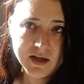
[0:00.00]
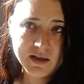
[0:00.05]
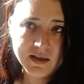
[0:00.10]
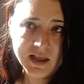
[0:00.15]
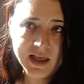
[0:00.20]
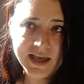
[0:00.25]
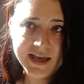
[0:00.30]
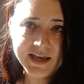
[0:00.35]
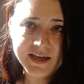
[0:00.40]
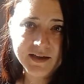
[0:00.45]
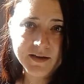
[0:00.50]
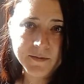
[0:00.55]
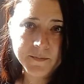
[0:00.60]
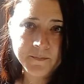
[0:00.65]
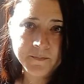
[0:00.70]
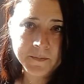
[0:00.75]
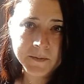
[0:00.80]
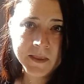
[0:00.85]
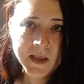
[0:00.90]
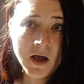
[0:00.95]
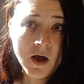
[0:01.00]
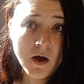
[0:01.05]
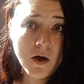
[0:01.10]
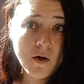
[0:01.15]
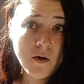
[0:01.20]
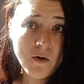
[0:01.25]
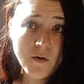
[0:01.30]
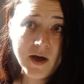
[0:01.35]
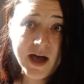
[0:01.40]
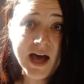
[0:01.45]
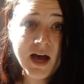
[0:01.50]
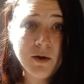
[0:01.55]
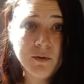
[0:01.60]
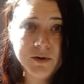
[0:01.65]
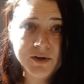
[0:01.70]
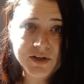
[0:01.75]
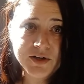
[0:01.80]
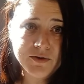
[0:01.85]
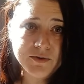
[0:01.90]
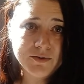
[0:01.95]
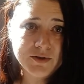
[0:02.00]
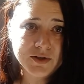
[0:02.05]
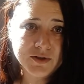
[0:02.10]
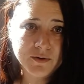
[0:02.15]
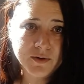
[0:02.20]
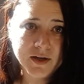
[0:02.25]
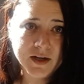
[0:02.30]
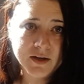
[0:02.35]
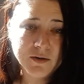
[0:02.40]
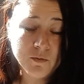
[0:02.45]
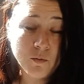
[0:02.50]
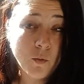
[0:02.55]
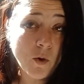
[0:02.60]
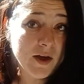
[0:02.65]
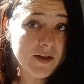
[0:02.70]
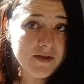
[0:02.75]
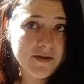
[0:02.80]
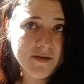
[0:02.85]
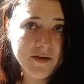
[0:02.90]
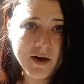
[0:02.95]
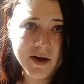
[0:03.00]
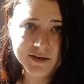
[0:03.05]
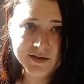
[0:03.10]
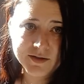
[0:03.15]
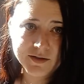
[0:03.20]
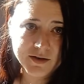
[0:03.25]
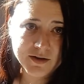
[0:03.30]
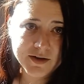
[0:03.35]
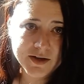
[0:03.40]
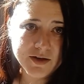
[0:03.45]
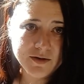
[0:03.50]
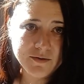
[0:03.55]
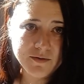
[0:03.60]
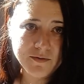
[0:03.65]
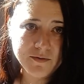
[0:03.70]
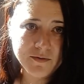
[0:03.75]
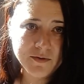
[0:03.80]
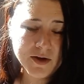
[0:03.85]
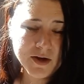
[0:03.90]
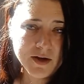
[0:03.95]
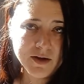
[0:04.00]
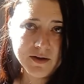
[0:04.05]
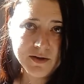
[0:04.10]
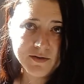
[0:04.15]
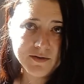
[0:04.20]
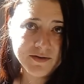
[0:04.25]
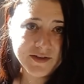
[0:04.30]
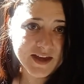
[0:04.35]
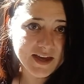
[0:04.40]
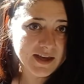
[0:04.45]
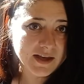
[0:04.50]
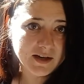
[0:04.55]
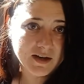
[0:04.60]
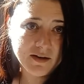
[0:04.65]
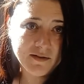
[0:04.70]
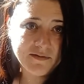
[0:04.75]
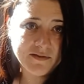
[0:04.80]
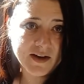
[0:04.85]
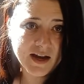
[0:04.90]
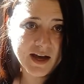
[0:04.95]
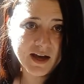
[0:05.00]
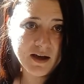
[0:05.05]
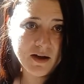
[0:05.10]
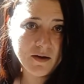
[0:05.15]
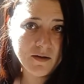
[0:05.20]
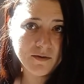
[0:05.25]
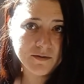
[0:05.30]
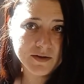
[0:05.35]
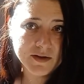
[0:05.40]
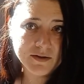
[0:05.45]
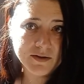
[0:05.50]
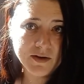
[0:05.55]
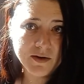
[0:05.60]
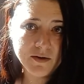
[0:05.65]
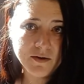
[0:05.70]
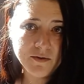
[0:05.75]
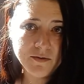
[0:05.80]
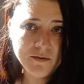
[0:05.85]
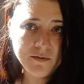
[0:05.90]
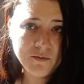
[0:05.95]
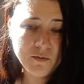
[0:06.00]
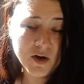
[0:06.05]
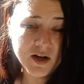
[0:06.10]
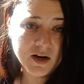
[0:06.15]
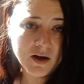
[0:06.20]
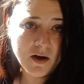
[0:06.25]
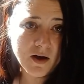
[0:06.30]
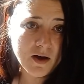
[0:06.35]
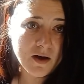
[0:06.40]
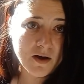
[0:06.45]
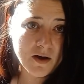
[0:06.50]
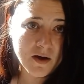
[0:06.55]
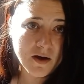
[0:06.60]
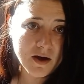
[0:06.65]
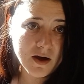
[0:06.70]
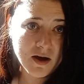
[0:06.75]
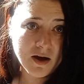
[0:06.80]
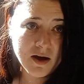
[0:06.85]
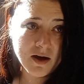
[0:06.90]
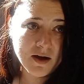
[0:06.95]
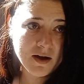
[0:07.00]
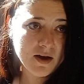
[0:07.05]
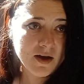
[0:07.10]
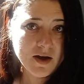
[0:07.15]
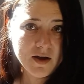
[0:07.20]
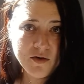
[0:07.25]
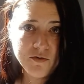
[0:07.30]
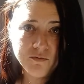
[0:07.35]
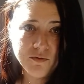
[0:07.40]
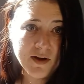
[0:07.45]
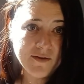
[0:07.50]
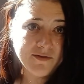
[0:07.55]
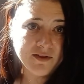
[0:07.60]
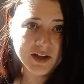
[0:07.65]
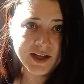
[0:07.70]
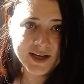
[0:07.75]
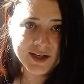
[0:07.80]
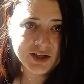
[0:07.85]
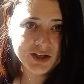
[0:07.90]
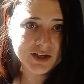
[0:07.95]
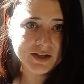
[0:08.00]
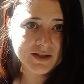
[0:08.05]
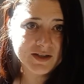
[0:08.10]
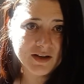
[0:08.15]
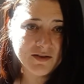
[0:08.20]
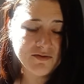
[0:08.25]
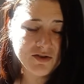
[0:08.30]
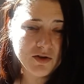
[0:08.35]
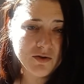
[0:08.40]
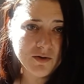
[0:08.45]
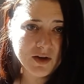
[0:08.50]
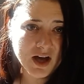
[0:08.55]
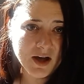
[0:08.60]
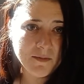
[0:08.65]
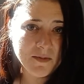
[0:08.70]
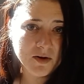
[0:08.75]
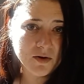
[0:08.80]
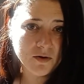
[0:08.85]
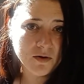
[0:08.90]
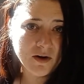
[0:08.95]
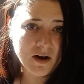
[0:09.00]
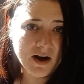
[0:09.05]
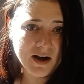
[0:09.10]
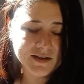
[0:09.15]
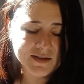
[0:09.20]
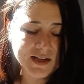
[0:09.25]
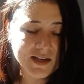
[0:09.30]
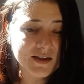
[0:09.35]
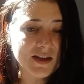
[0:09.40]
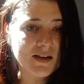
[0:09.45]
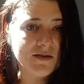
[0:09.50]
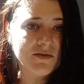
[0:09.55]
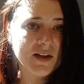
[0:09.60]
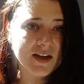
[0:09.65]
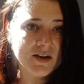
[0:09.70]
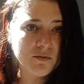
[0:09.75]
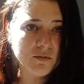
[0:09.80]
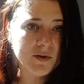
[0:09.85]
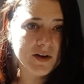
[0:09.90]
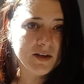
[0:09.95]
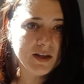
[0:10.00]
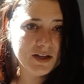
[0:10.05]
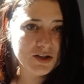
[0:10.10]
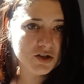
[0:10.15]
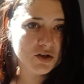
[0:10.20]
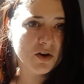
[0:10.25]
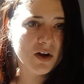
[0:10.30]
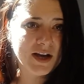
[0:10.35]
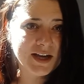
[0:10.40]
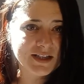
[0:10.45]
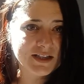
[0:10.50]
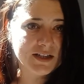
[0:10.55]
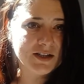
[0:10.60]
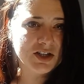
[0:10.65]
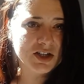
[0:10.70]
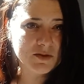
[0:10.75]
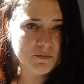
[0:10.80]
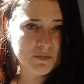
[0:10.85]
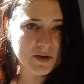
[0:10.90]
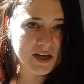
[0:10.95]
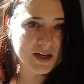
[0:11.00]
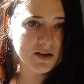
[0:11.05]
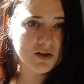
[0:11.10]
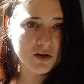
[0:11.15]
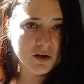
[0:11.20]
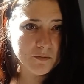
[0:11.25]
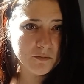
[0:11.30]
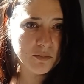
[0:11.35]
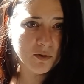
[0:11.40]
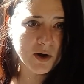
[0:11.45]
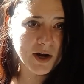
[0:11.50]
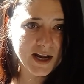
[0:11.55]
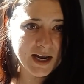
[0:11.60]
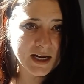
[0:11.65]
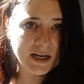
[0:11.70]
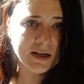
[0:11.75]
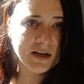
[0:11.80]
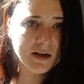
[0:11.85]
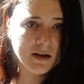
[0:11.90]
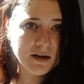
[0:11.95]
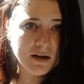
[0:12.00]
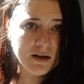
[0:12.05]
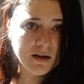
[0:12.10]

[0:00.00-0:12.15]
Like, oh, how are you doing? What thoughts are you thinking of now? You know, what aha revelations have you come across? And then like really trying to just pick your brain,